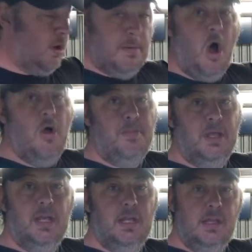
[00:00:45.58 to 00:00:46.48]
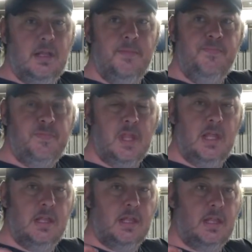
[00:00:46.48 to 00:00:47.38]
I'm hoping it is
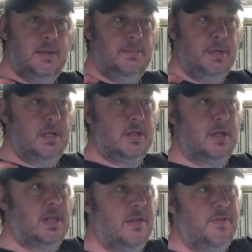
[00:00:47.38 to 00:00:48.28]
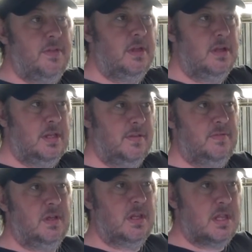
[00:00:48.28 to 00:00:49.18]
that because I'd left the
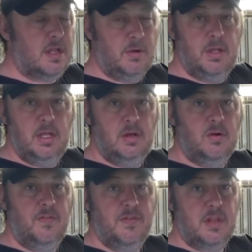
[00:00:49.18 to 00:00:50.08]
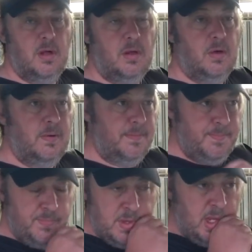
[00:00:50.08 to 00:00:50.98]
lifters soaking in oil for so long,
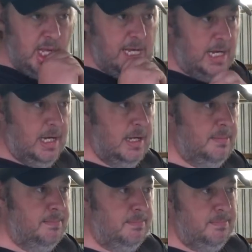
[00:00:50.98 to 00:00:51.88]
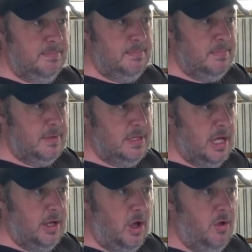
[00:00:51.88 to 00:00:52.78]

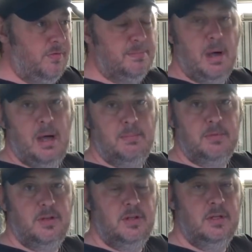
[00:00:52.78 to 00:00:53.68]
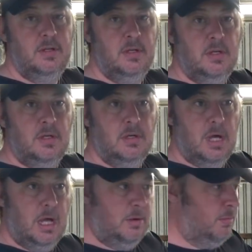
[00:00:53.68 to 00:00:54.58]
they over pumped
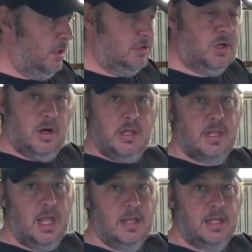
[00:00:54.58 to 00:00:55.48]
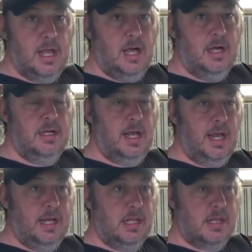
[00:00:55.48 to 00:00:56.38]
when I was trying to start the car,
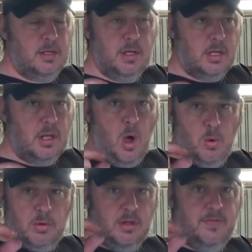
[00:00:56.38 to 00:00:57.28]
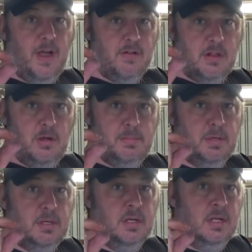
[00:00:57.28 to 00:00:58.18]
and it's just holding the valves open
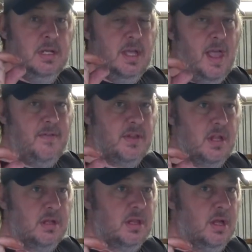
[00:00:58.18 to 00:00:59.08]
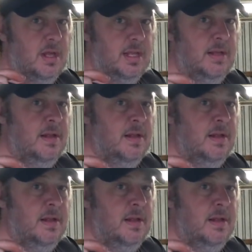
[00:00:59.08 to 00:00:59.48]
ever so slightly.